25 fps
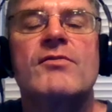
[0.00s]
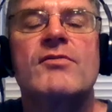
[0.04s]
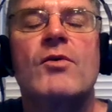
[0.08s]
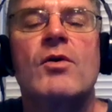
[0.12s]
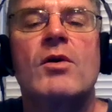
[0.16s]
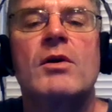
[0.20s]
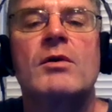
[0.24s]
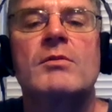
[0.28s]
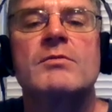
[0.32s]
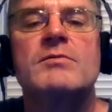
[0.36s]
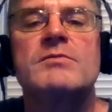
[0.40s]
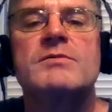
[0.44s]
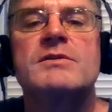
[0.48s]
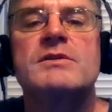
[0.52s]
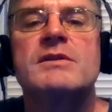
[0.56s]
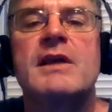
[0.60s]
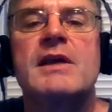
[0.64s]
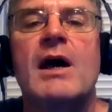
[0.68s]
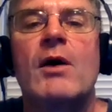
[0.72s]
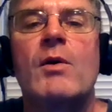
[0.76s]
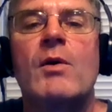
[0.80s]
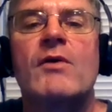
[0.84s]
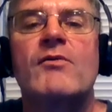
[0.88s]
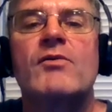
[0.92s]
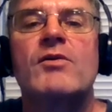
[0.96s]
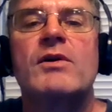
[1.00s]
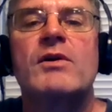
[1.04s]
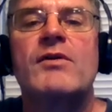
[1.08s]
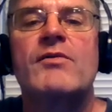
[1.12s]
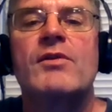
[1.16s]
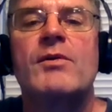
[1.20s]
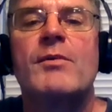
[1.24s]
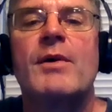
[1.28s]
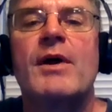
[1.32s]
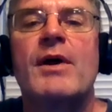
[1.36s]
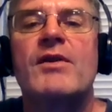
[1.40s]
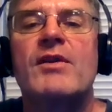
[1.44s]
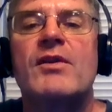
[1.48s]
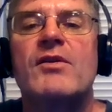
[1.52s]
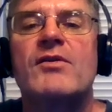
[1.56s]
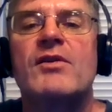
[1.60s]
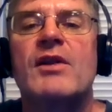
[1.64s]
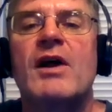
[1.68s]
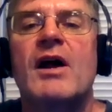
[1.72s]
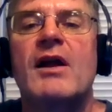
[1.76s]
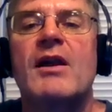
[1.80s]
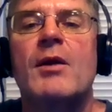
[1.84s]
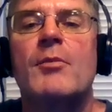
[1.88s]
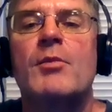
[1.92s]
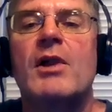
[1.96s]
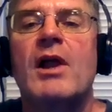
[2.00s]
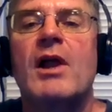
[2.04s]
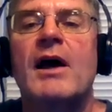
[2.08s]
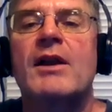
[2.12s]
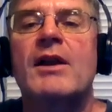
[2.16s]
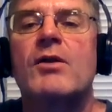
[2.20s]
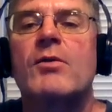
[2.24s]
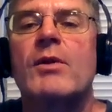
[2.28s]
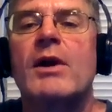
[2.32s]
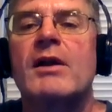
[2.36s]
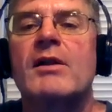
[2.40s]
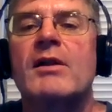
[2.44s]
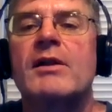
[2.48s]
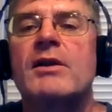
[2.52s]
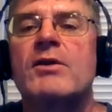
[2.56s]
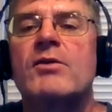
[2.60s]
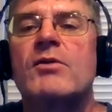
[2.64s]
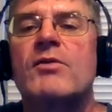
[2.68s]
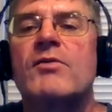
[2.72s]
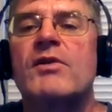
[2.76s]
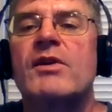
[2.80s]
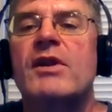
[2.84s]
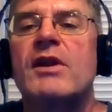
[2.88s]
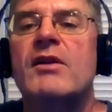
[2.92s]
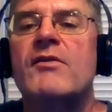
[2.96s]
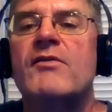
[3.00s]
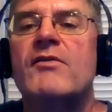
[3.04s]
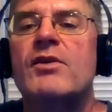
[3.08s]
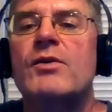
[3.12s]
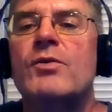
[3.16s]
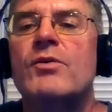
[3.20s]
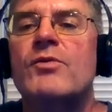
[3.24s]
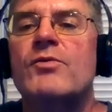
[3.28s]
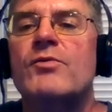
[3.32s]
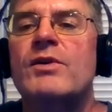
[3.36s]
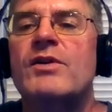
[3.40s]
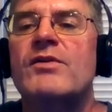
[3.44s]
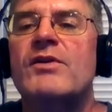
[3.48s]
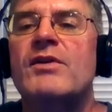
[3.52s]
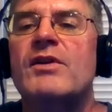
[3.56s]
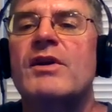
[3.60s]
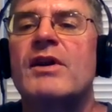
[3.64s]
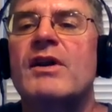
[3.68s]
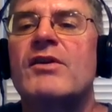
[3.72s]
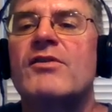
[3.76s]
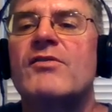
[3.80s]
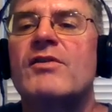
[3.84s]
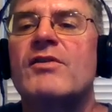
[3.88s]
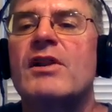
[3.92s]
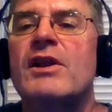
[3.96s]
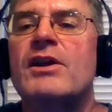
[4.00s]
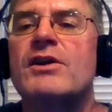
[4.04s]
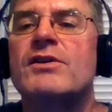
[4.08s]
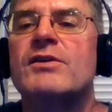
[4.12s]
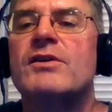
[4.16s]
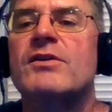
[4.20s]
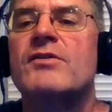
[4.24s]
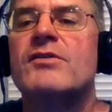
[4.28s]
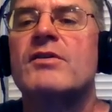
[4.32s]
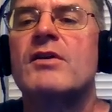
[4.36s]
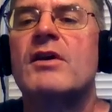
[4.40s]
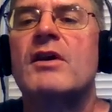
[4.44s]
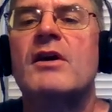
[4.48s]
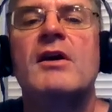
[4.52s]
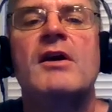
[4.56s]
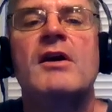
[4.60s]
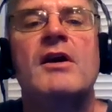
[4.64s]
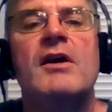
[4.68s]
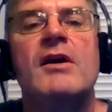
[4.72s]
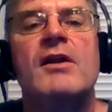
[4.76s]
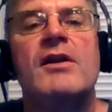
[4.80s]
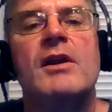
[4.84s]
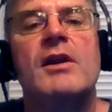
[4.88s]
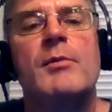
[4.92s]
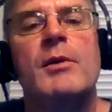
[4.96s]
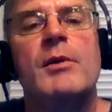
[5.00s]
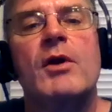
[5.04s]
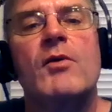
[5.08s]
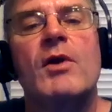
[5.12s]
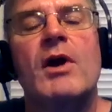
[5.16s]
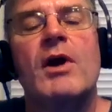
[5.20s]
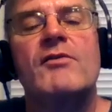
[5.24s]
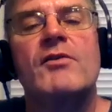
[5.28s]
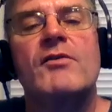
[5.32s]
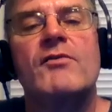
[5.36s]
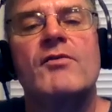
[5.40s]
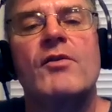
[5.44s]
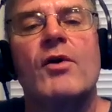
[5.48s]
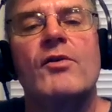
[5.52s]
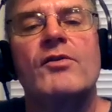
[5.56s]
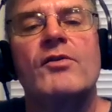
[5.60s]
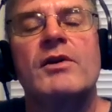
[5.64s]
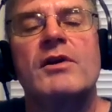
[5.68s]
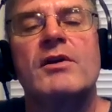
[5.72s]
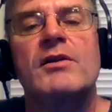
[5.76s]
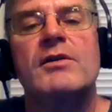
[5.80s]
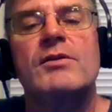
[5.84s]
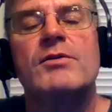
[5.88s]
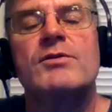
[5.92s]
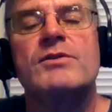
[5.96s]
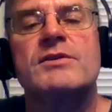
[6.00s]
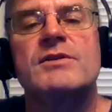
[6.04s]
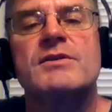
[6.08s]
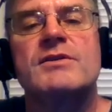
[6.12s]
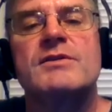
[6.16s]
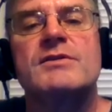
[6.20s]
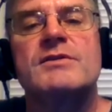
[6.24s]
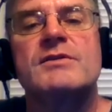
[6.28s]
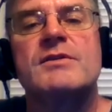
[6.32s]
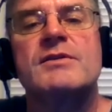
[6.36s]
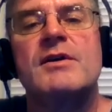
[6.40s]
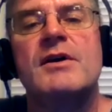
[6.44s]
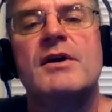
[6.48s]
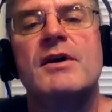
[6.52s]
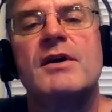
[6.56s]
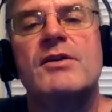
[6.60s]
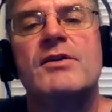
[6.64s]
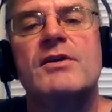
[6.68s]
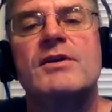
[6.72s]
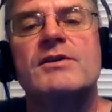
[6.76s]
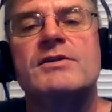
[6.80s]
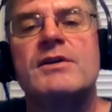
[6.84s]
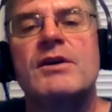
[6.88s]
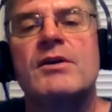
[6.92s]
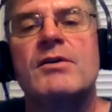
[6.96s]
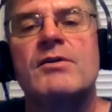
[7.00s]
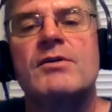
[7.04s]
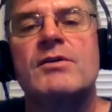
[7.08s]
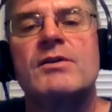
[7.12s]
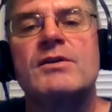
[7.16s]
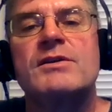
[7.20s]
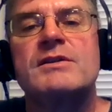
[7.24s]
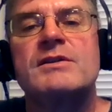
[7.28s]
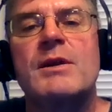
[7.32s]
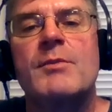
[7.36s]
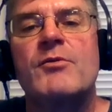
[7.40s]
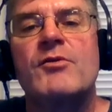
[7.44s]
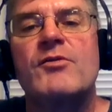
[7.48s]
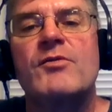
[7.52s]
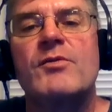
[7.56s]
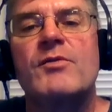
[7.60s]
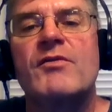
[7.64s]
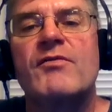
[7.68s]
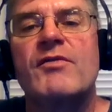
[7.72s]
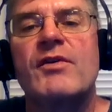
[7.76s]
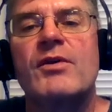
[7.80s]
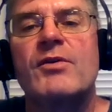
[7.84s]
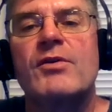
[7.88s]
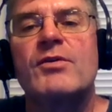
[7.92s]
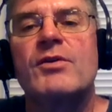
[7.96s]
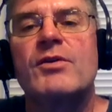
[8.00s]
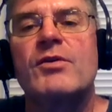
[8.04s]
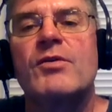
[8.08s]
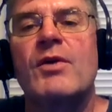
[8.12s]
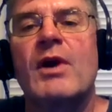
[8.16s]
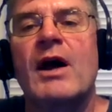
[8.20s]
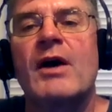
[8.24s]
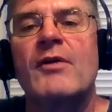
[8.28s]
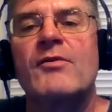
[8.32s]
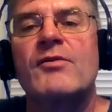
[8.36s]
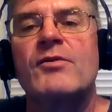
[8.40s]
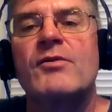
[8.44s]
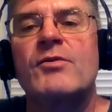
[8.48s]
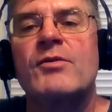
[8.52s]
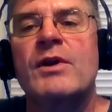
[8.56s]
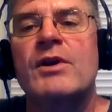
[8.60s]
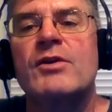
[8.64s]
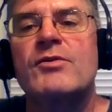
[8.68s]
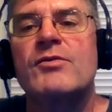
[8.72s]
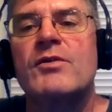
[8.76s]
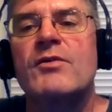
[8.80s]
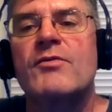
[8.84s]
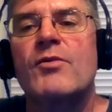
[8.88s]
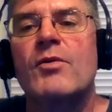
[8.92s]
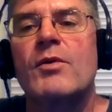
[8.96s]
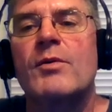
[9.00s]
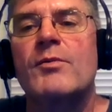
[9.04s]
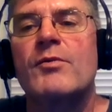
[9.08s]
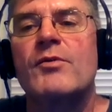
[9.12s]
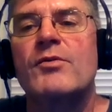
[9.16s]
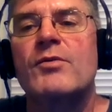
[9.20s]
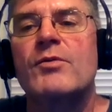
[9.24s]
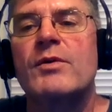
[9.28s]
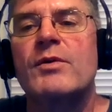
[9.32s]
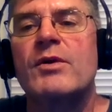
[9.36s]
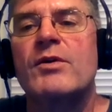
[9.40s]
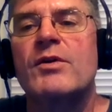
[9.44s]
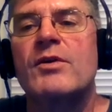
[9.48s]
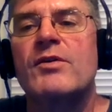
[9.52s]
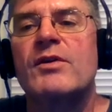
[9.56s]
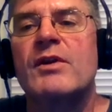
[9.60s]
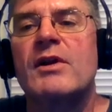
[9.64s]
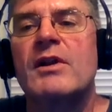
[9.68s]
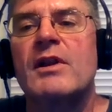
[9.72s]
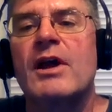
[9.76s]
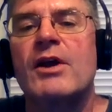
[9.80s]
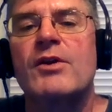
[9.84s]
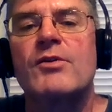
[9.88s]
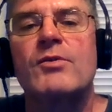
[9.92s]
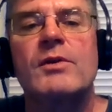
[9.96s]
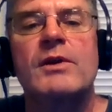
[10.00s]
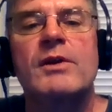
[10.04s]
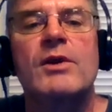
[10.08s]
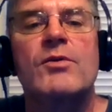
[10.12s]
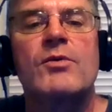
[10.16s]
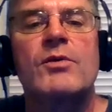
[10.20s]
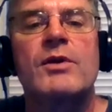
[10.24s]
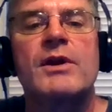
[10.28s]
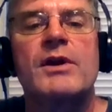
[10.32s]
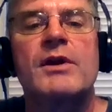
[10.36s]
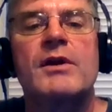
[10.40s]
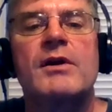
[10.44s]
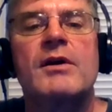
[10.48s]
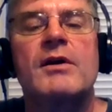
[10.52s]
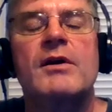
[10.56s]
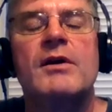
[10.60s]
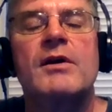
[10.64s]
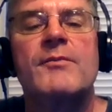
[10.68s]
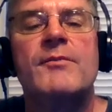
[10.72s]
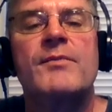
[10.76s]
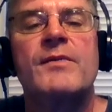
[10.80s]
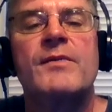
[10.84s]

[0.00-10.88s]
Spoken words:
of the forms. However, if the method is not applied correctly, or if an individual's reasoning is fallacious, they may arrive at false conclusions. This error stems from the failure to grasp the true nature of the forms through rigorous intellectual inquiry,